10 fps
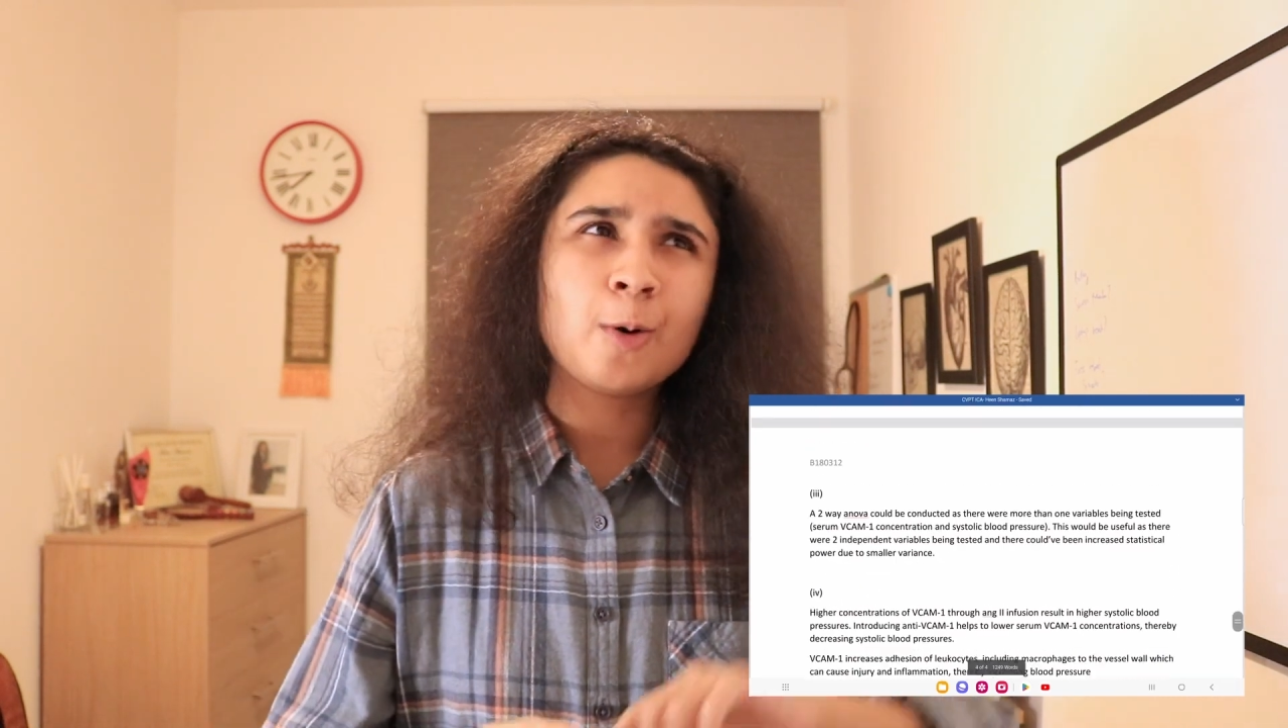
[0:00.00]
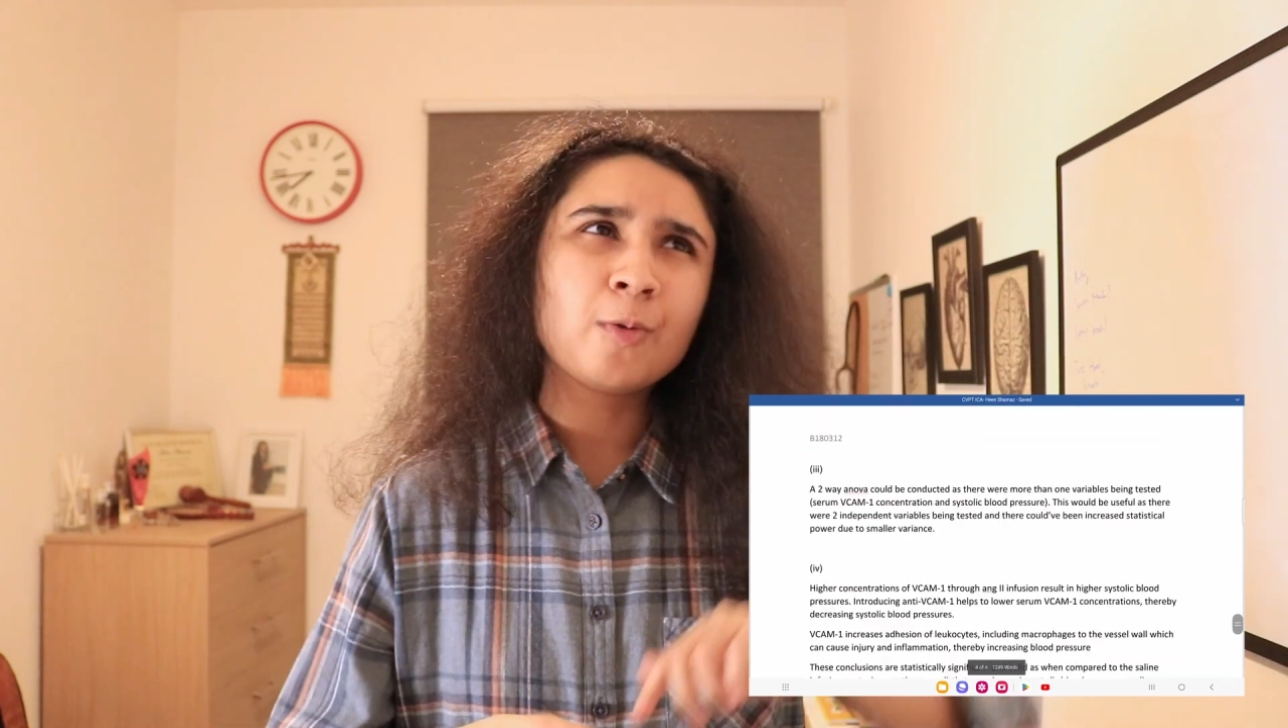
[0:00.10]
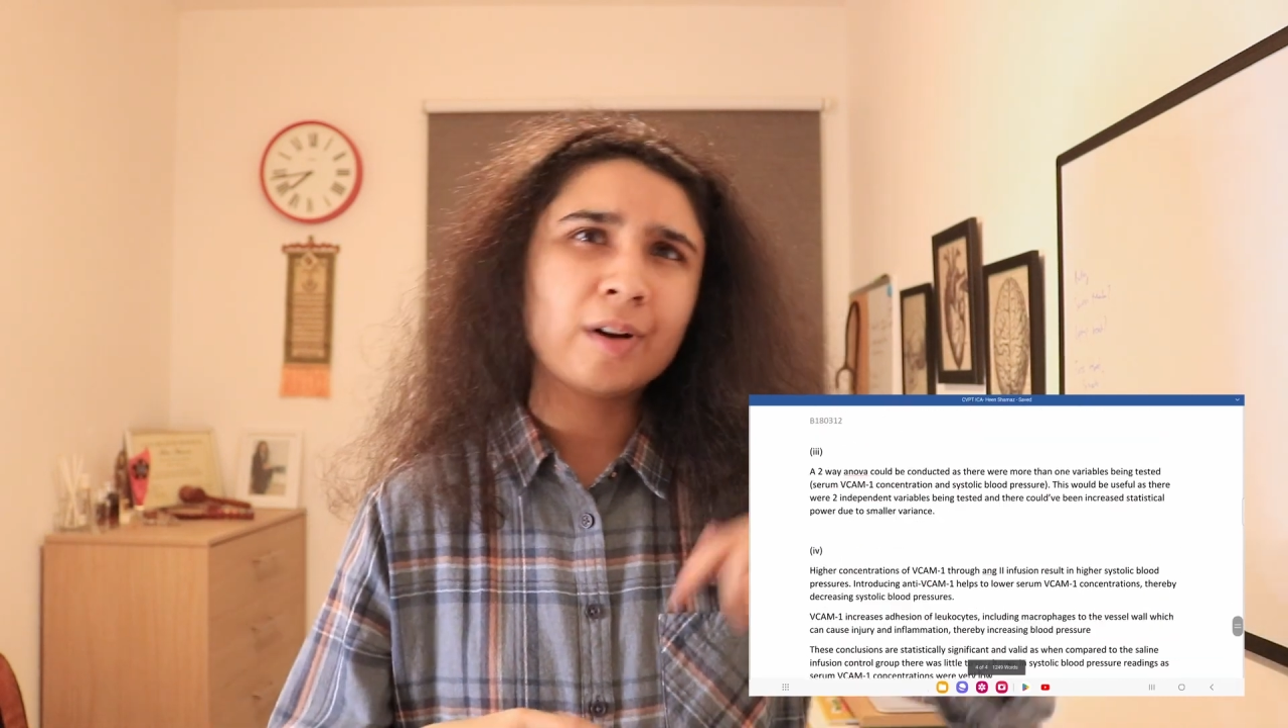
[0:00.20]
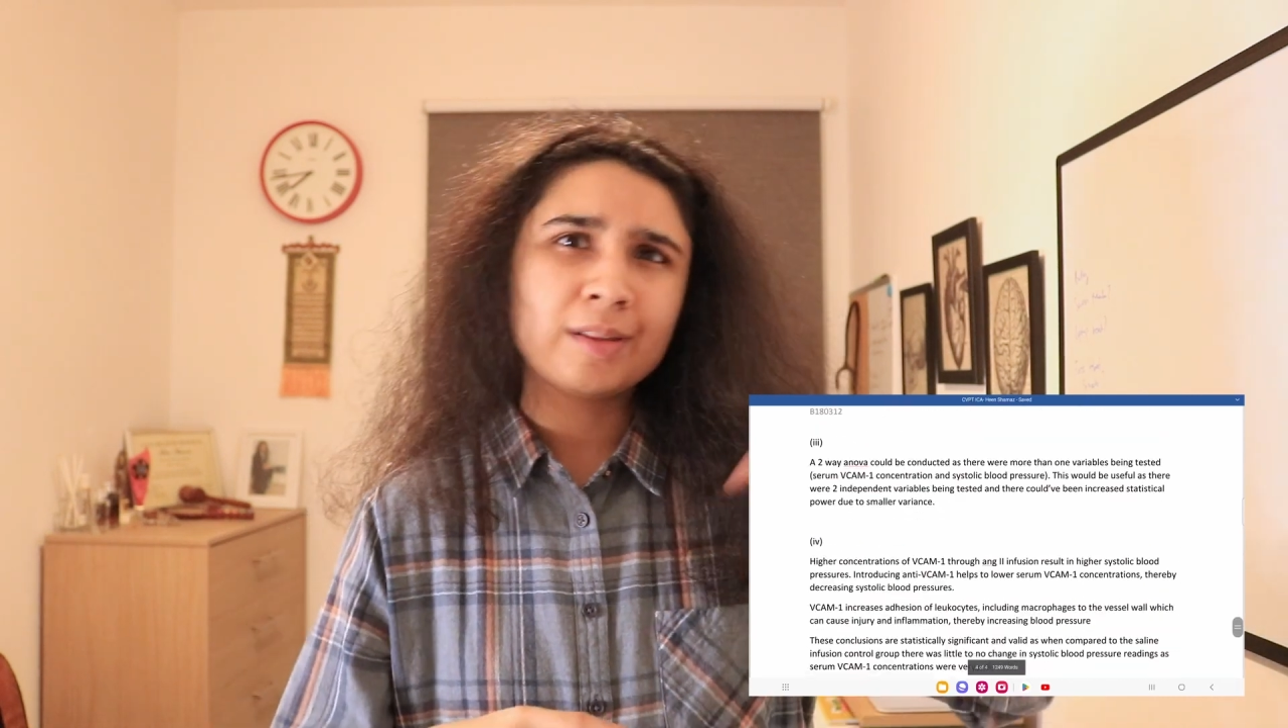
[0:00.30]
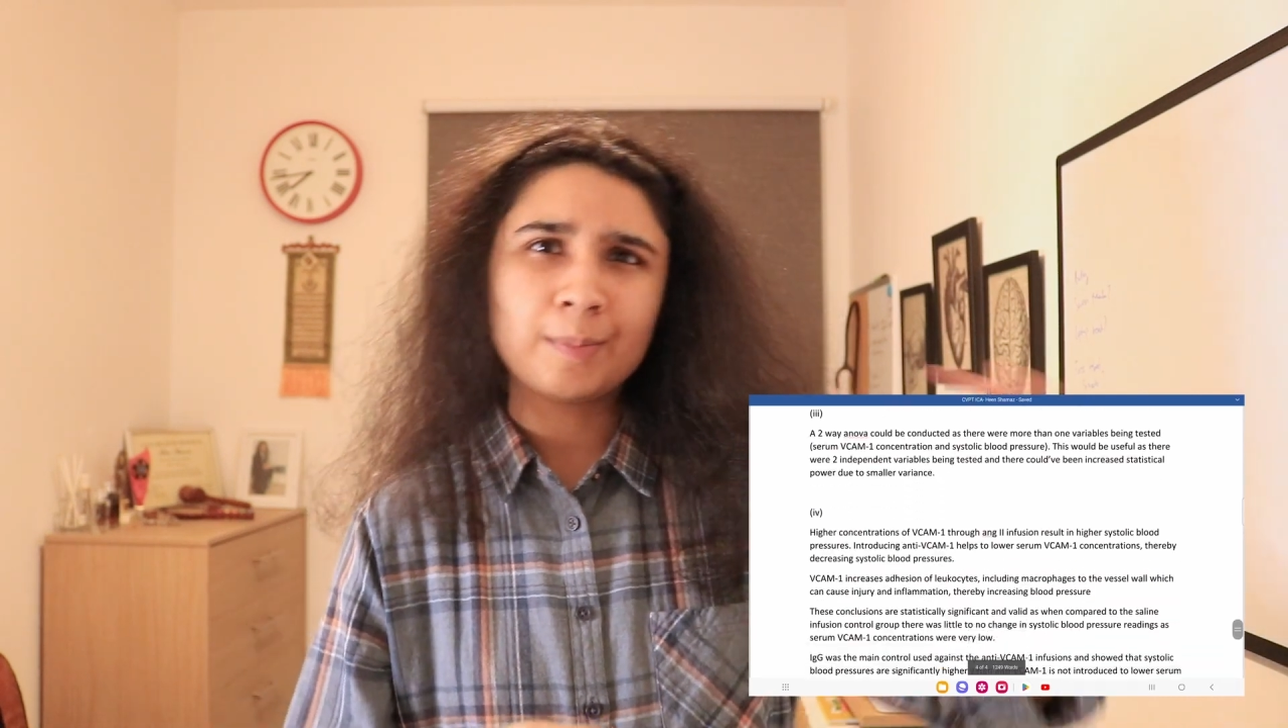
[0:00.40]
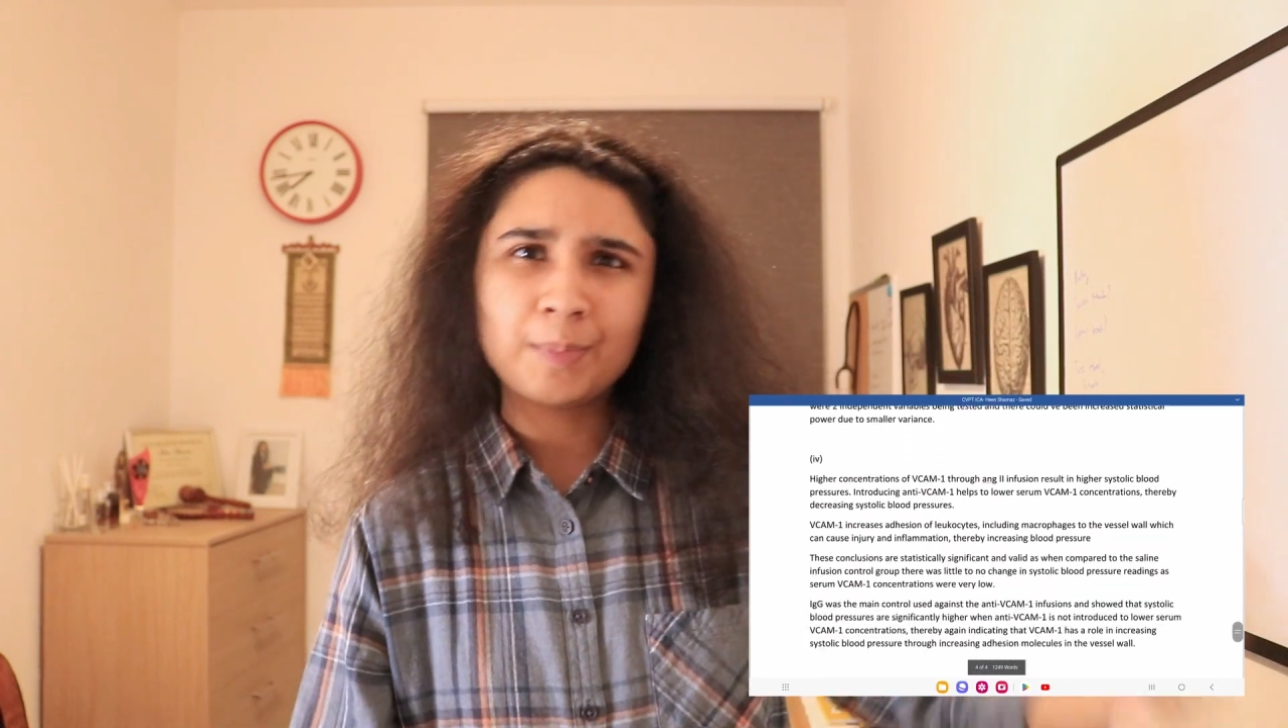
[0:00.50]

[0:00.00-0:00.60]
over their